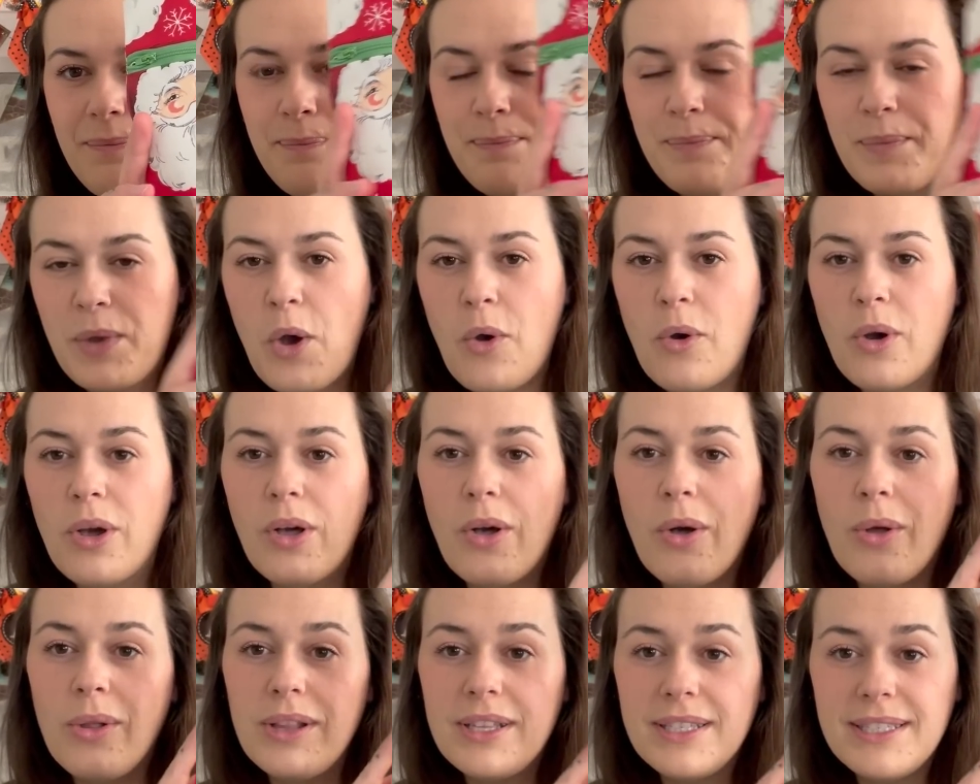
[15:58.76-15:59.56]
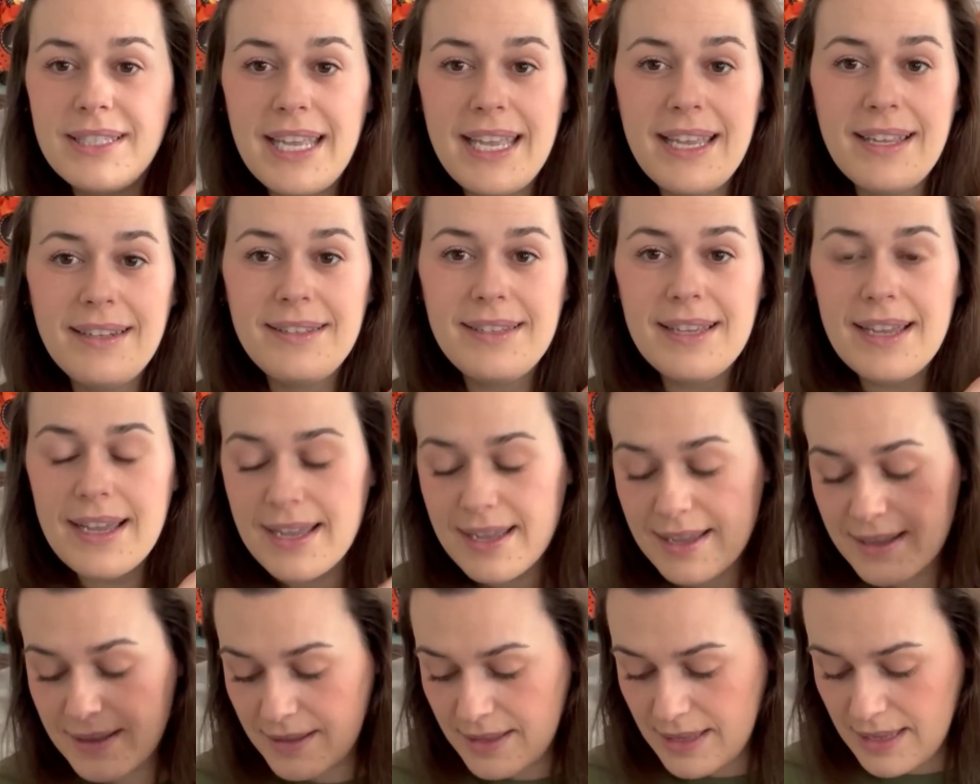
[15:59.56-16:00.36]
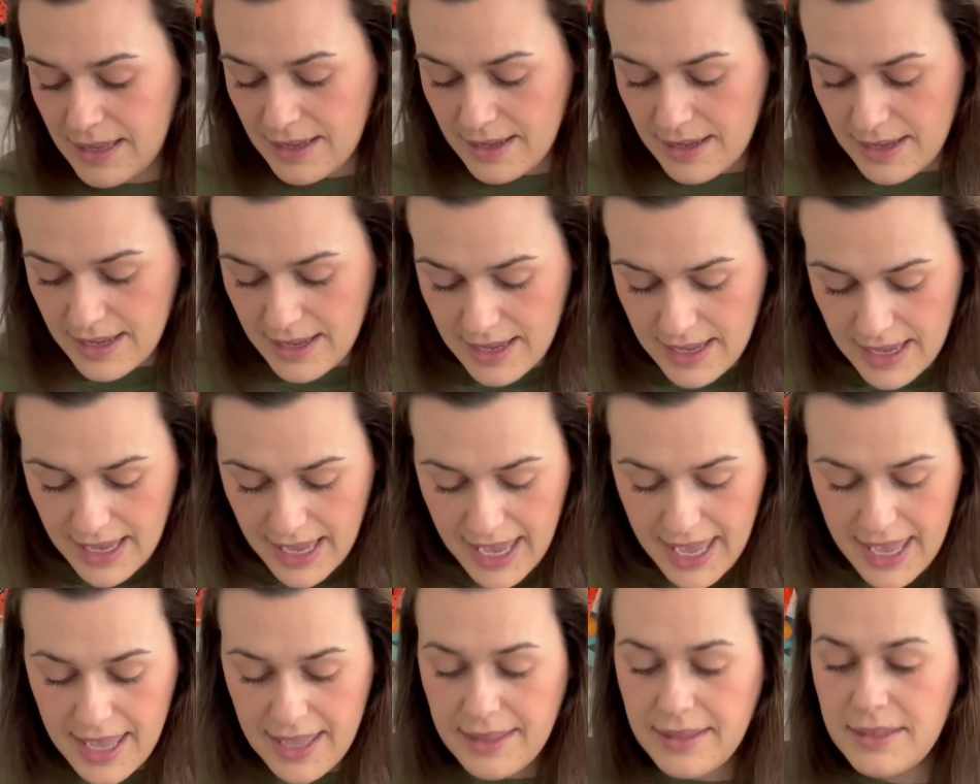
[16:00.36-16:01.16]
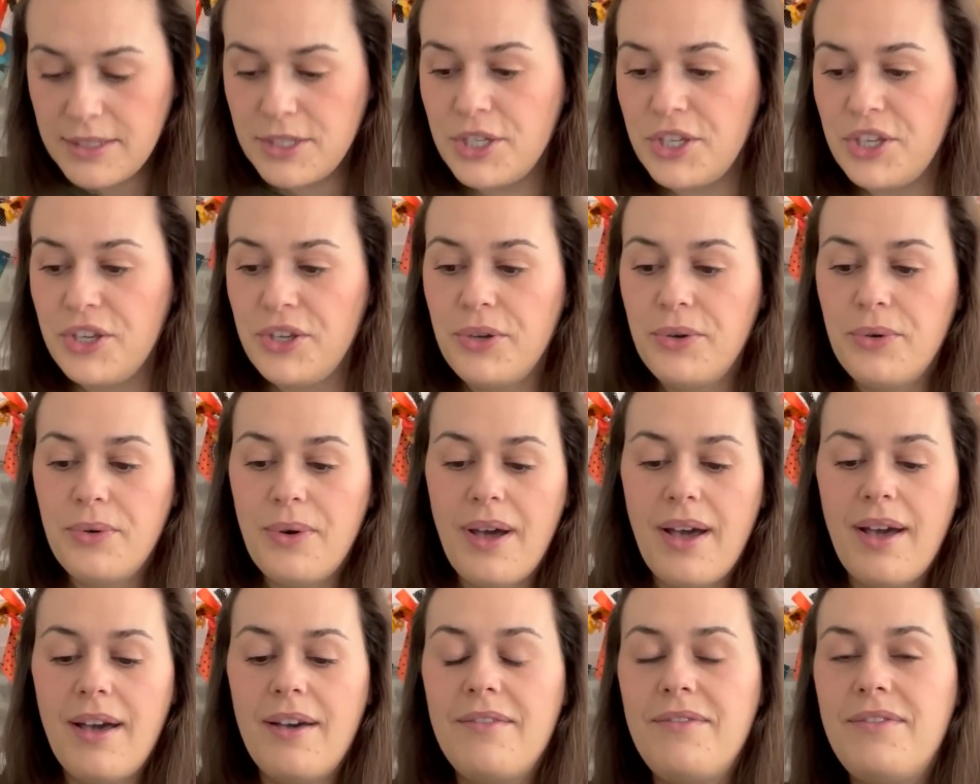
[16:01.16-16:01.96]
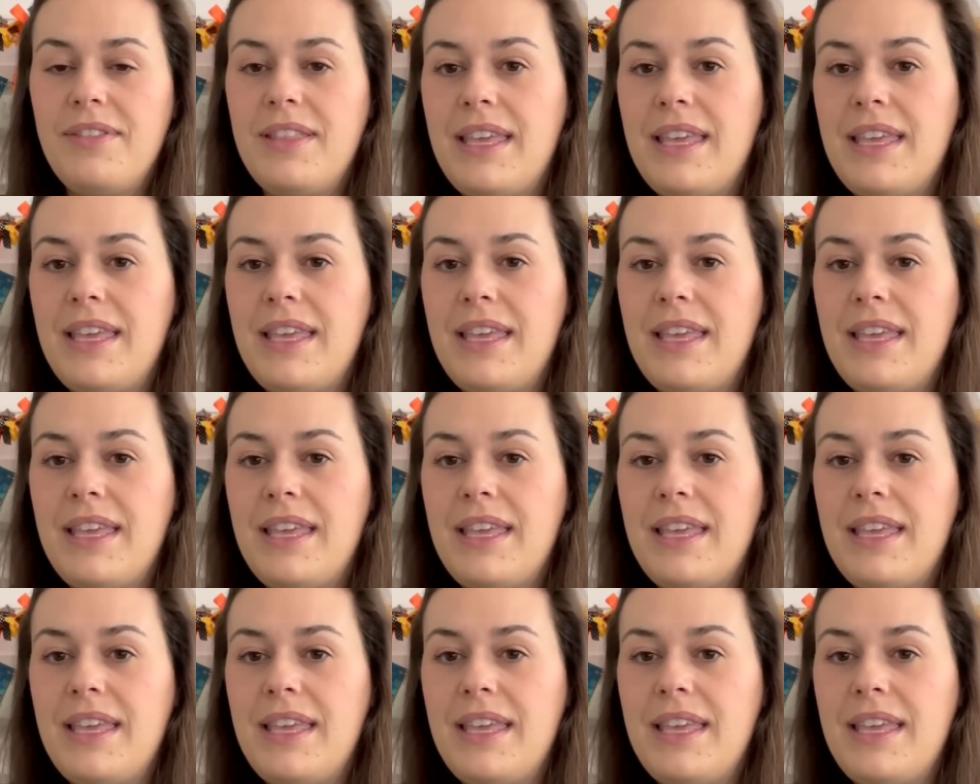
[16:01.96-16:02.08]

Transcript: Coca-Cola Santa and 2 of